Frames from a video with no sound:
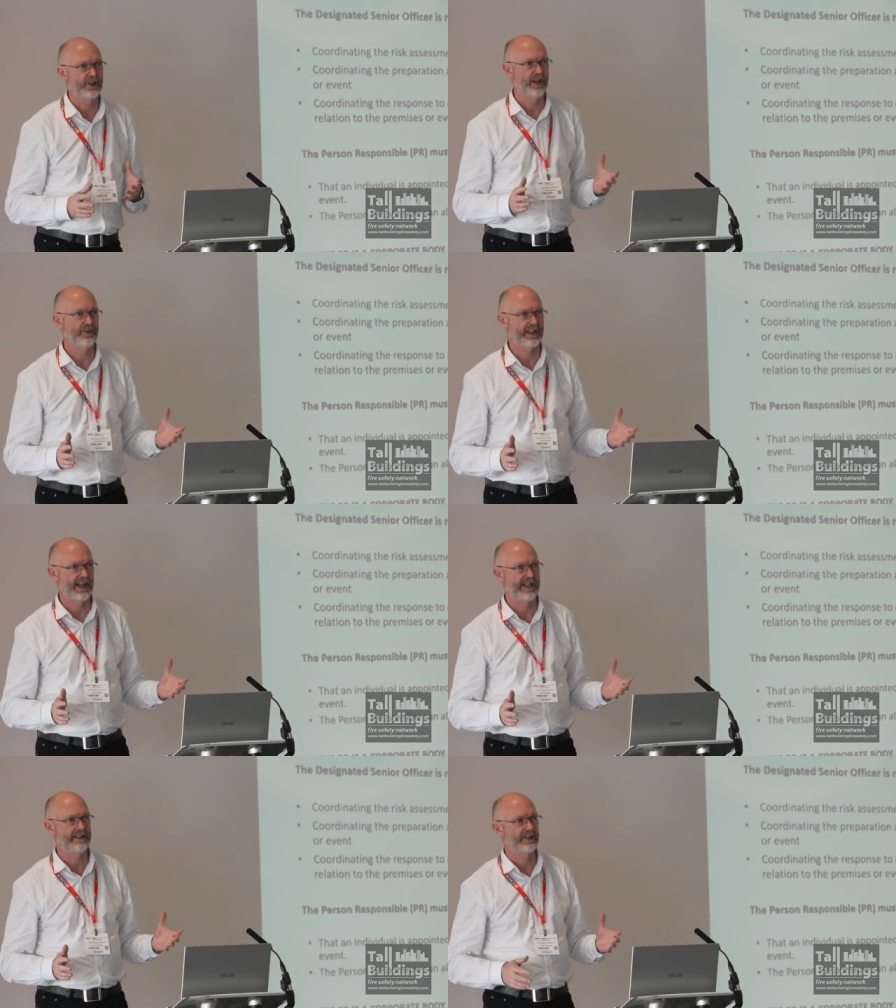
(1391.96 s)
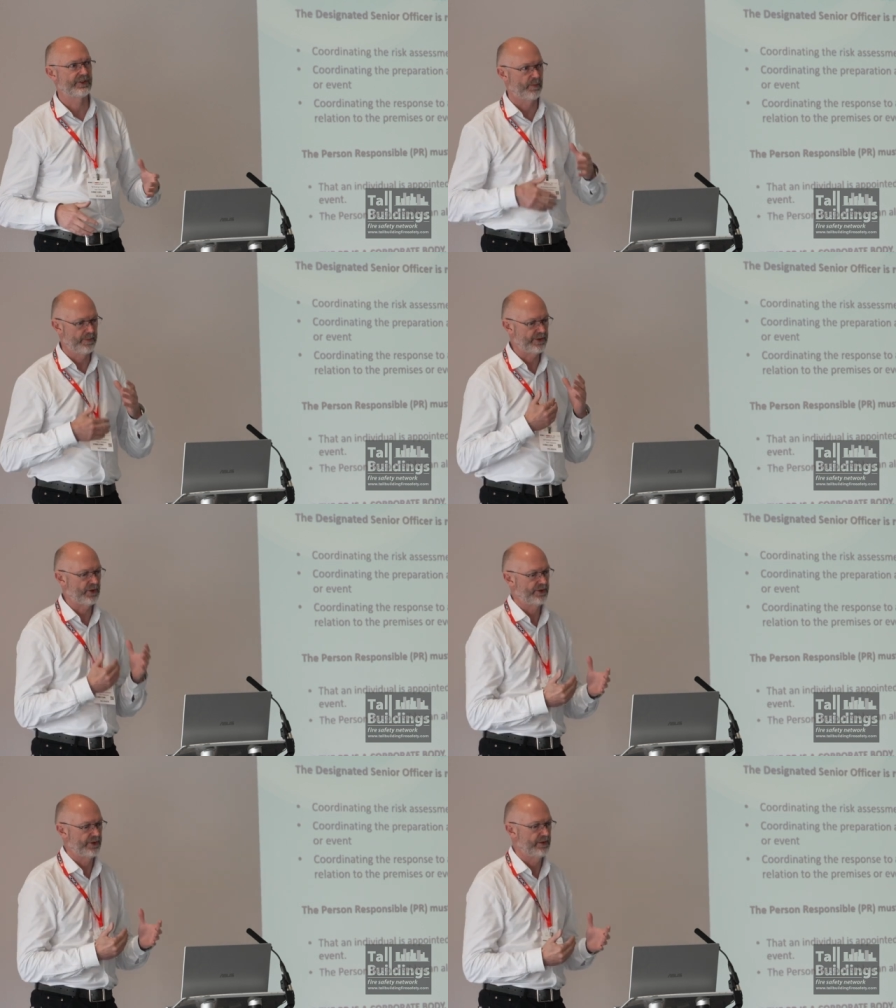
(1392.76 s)
got to hold the can. Somebody's
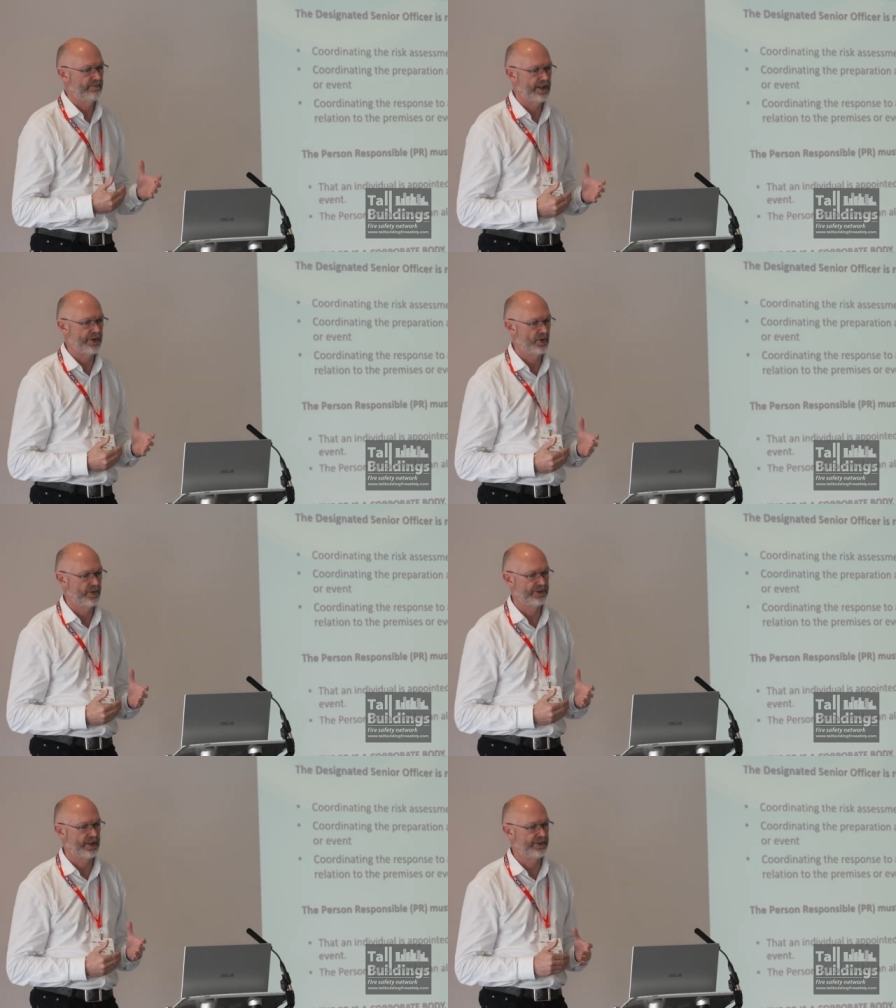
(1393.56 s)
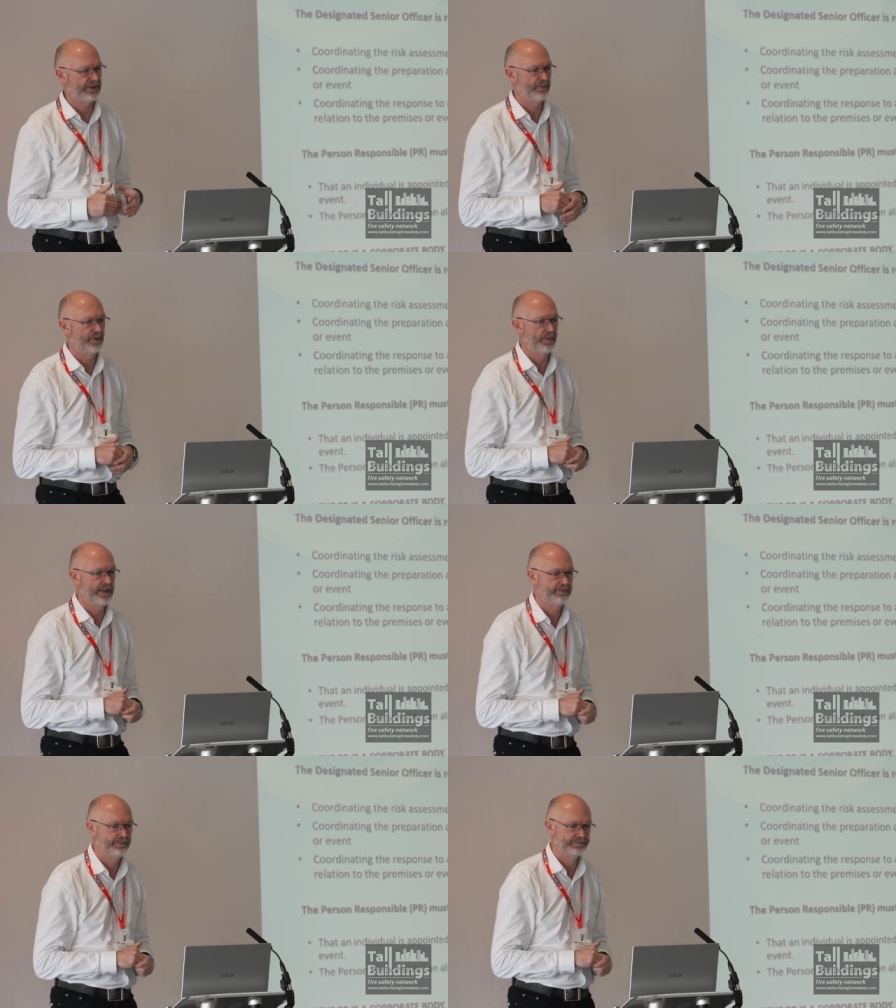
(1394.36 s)
got to make sure the stuff is done properly.